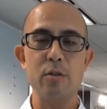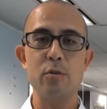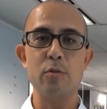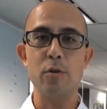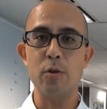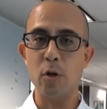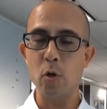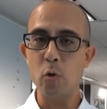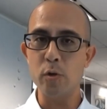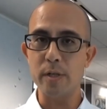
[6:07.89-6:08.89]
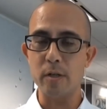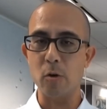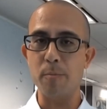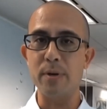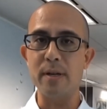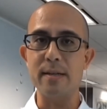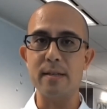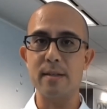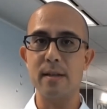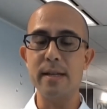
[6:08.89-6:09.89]
to conclude and complete
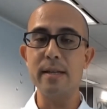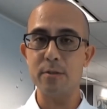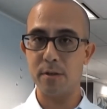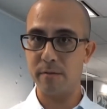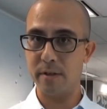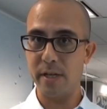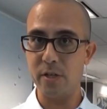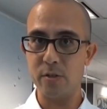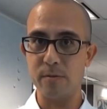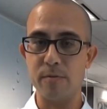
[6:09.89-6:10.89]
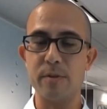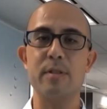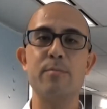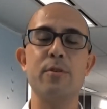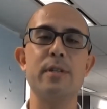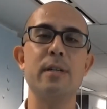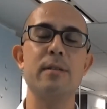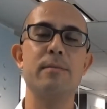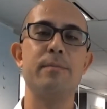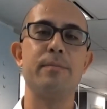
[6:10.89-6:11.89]
the LEED certification for this project.